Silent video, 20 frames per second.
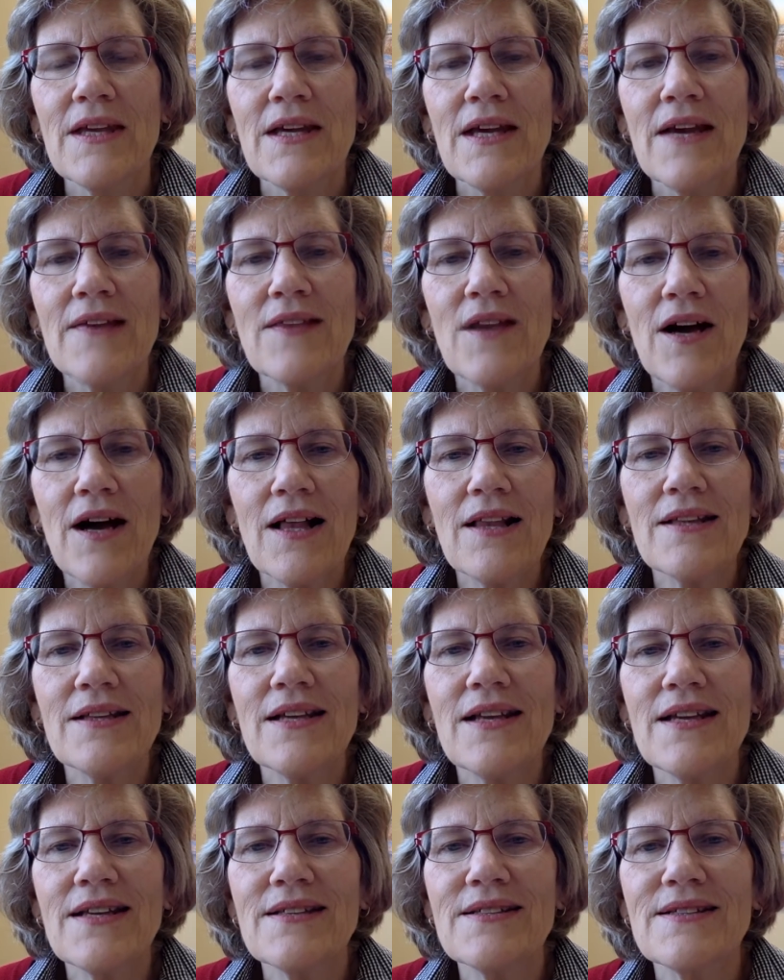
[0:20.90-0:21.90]
At the
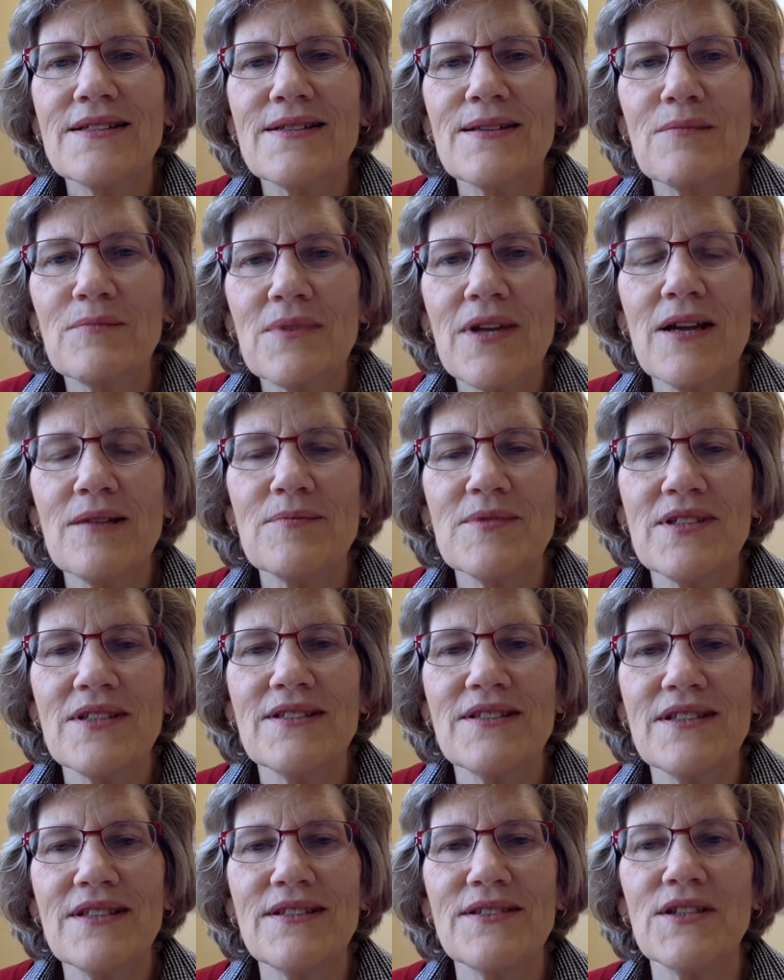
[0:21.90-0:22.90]
holidays, sometimes
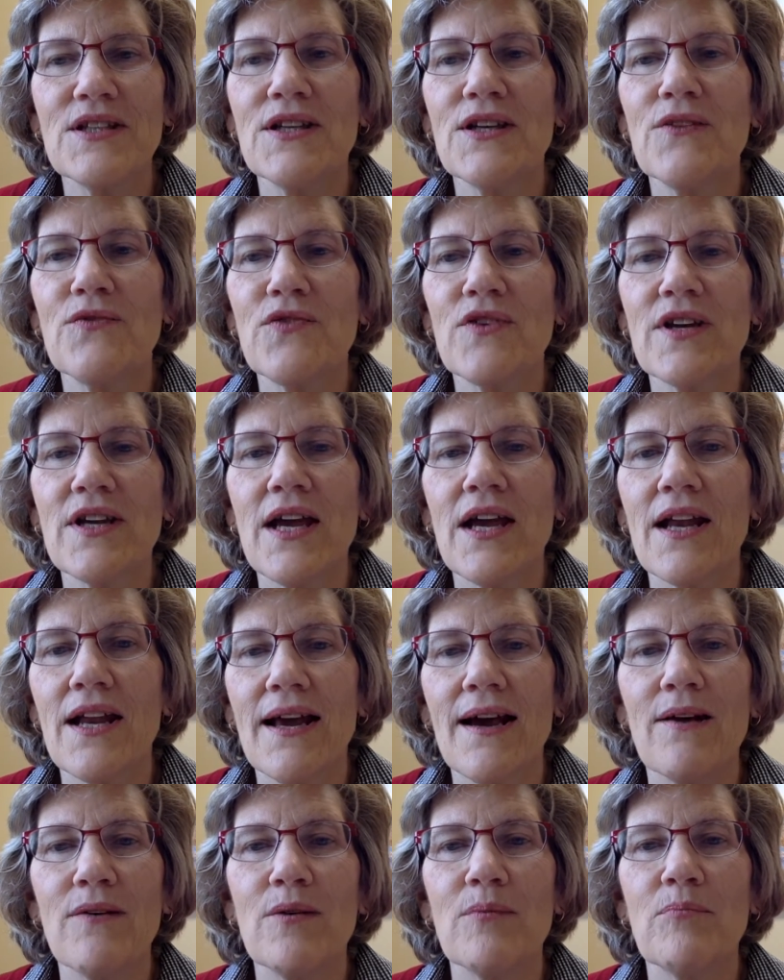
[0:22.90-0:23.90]
it's easy to forget
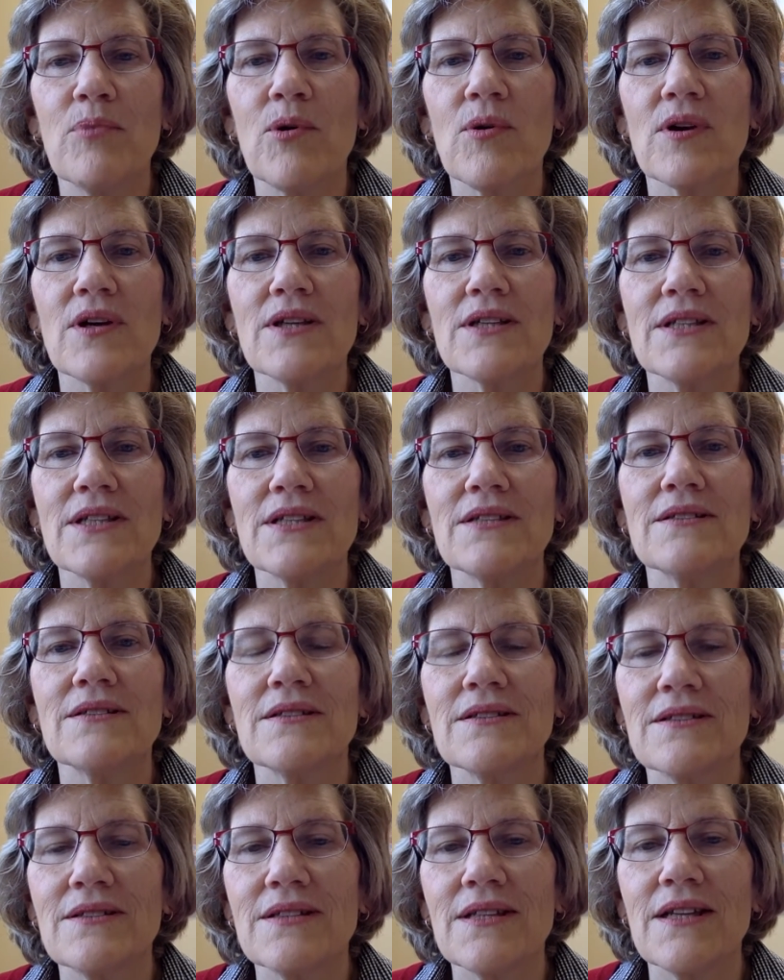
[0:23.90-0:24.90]
how important
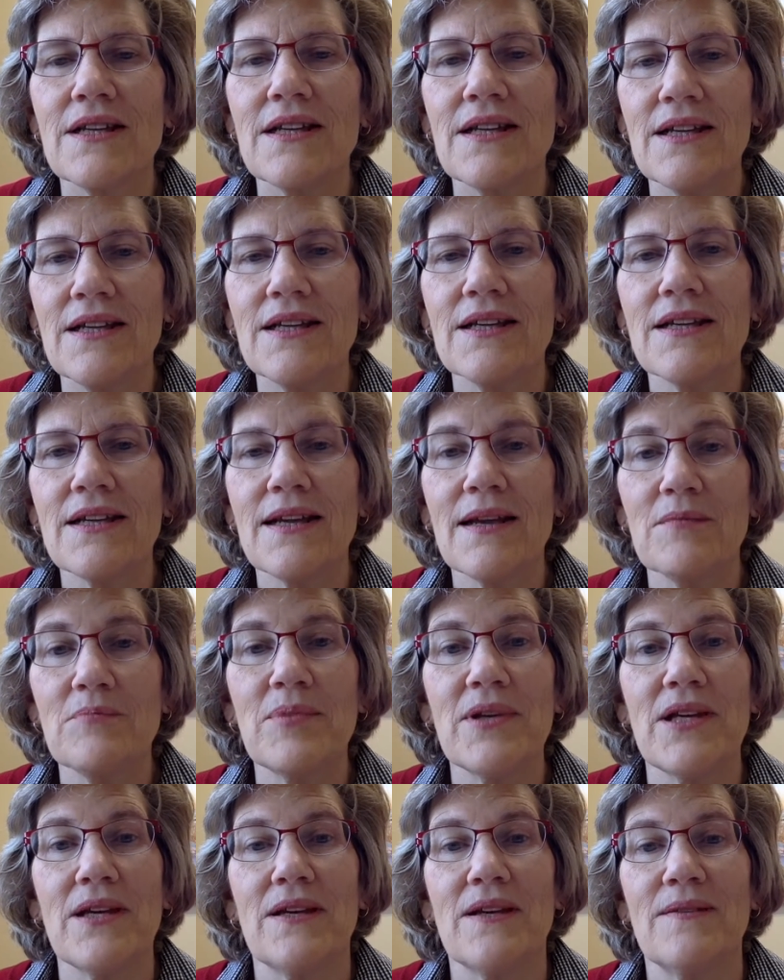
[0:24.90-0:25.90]
decency can
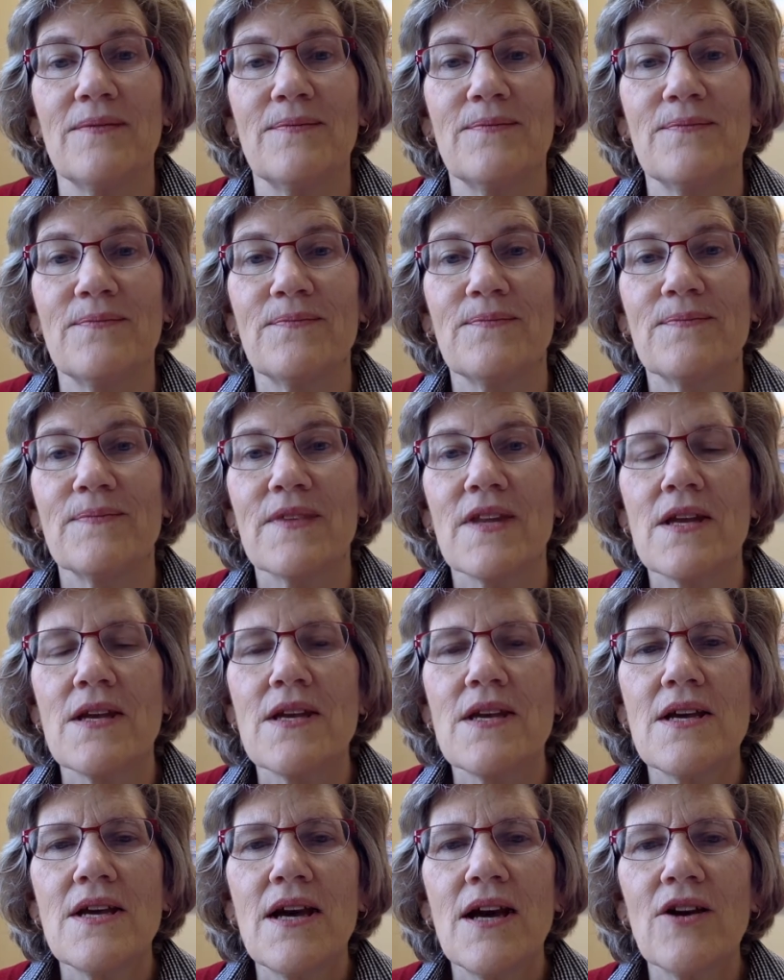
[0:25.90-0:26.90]
be.
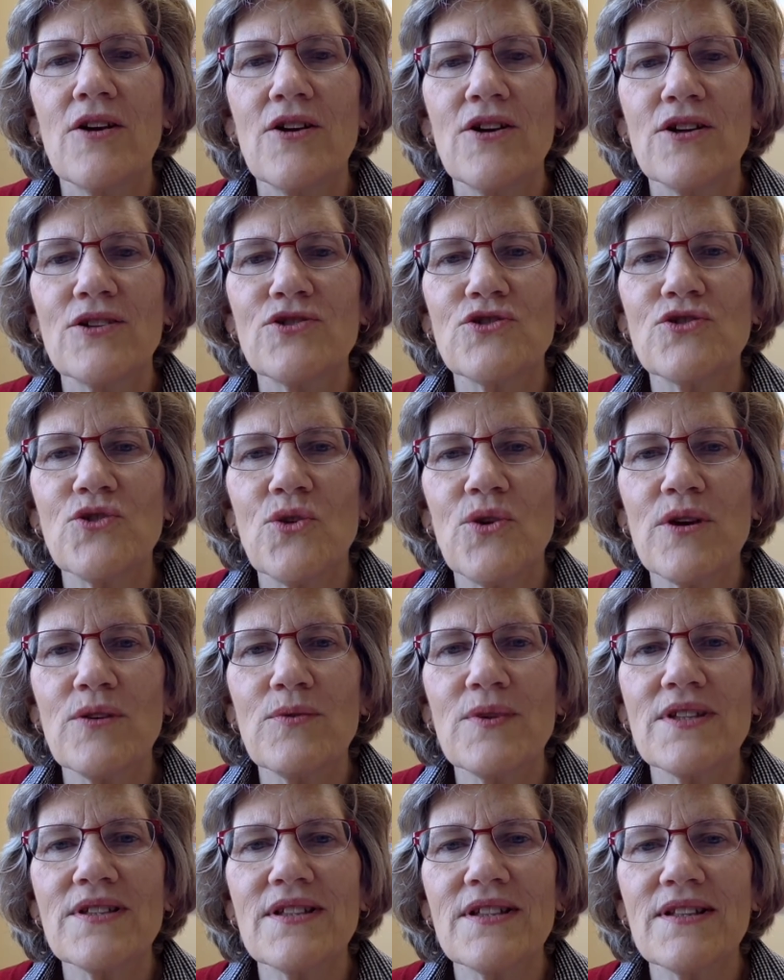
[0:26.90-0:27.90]
I heard a story
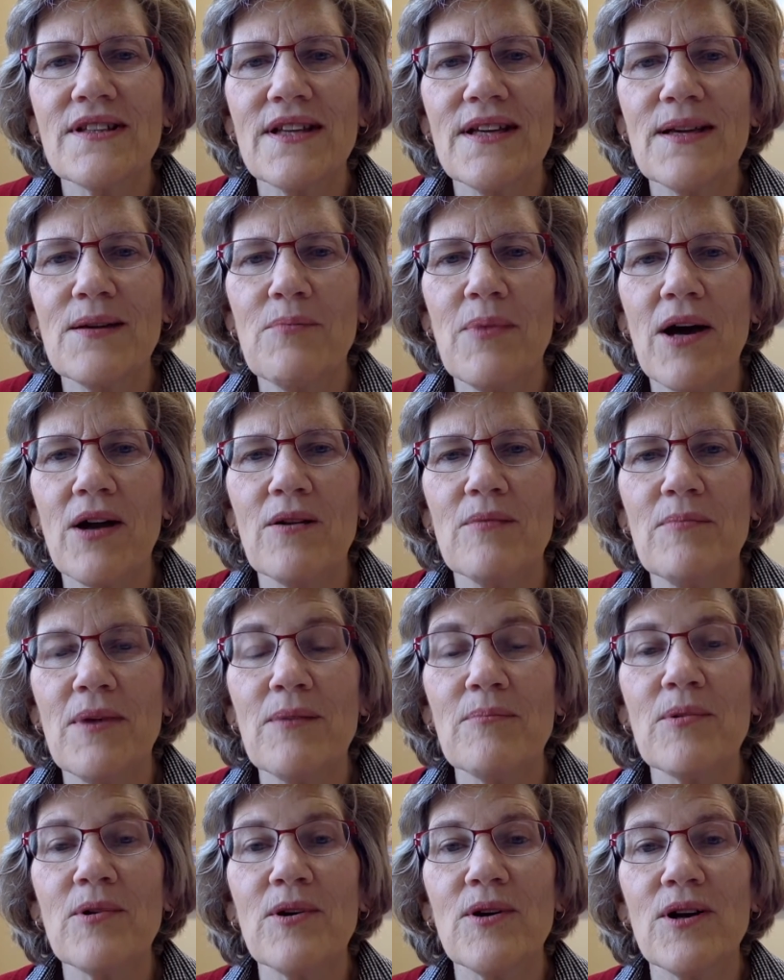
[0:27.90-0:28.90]
recently about a
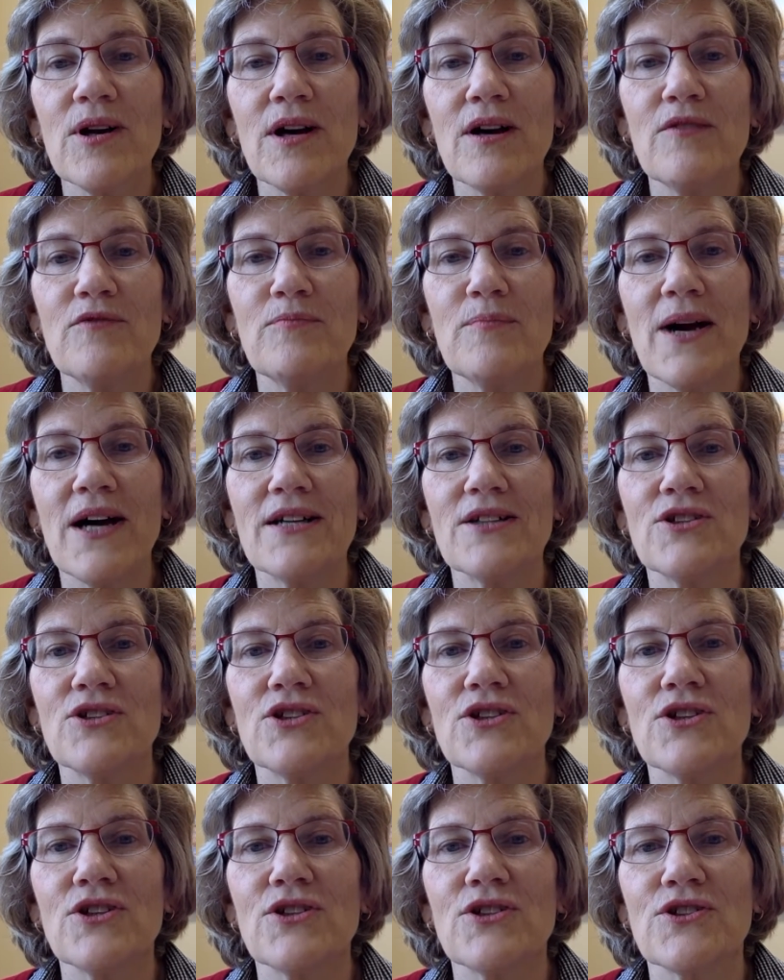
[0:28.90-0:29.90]
member of my
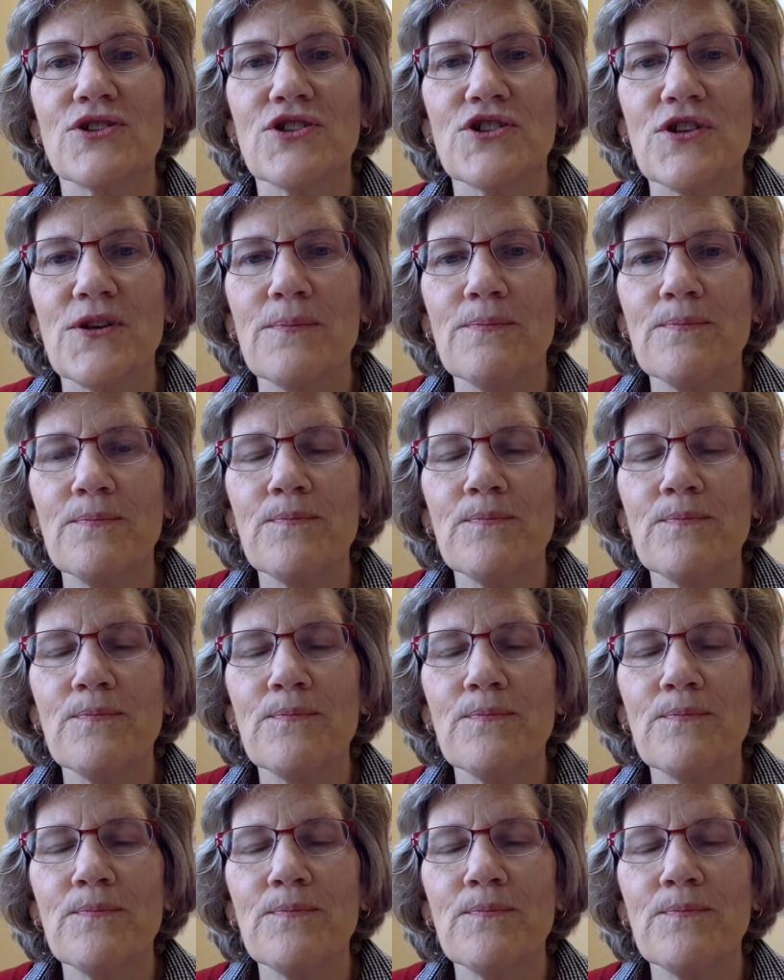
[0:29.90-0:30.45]
church